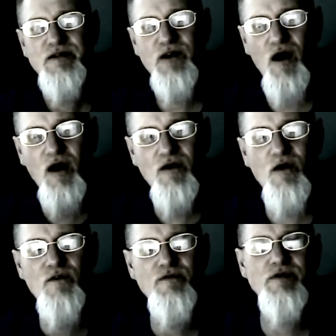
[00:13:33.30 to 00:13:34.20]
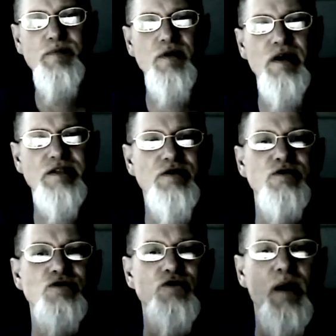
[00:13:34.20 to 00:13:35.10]
They're all over the place.
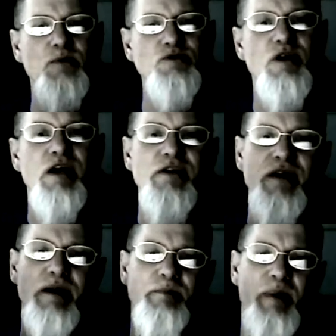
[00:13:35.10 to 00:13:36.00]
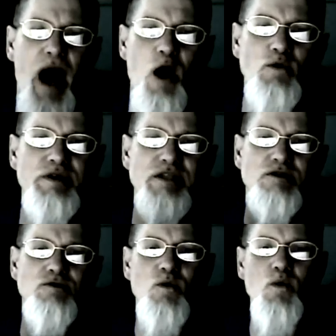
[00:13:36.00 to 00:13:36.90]
There's troubles that abound in
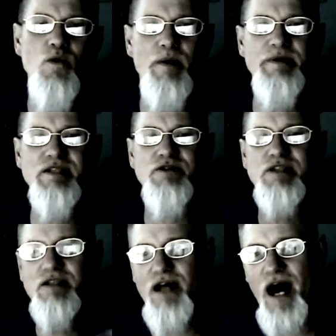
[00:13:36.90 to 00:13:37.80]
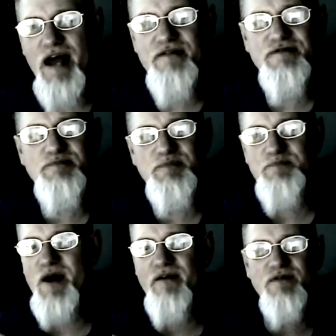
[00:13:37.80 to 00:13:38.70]
galore. I mean, there's Goliaths
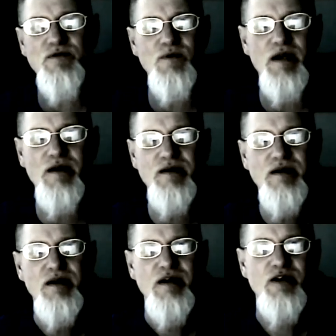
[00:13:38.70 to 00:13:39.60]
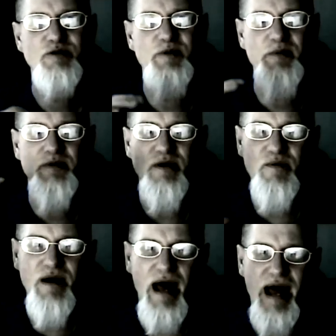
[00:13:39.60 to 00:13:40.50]
everywhere. There's people
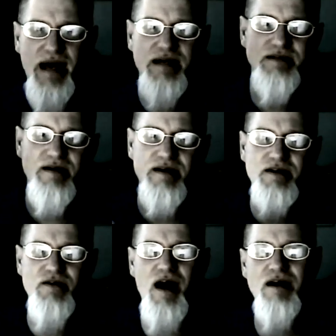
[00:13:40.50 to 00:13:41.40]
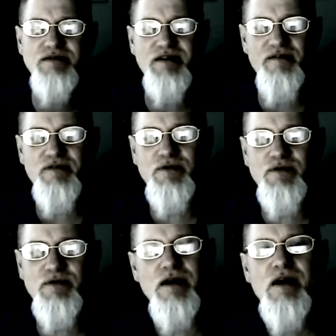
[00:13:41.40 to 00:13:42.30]
that want to hang us on a cross
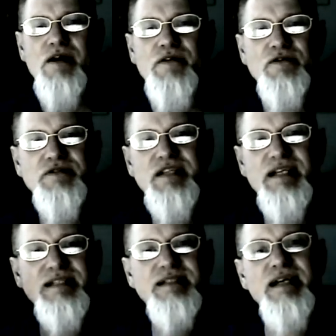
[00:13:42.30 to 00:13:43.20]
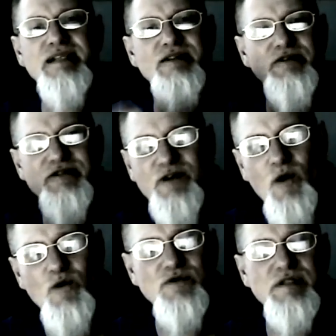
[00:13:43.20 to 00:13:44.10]
everywhere. There's these things, there's
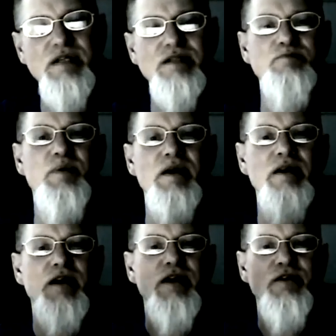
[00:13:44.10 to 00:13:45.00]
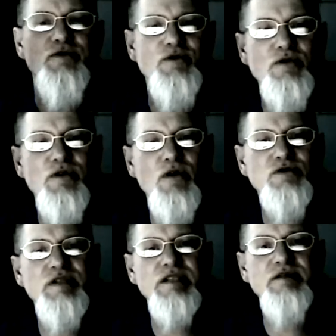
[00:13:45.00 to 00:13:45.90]
those things, but through
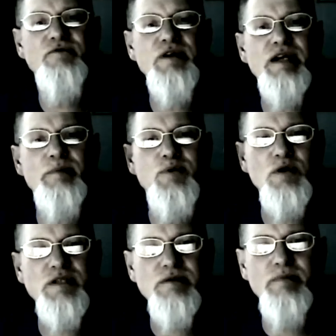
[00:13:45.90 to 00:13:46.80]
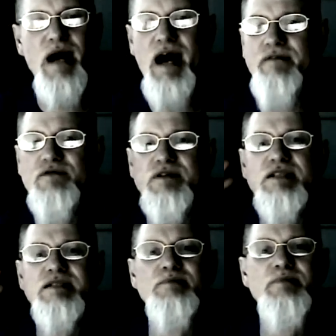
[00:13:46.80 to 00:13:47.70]
those things, if we can push them back for
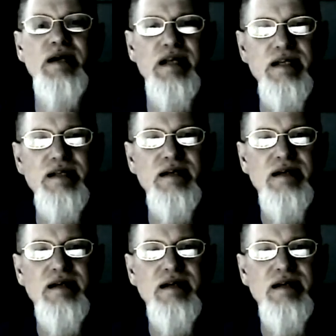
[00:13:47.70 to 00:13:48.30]
just a minute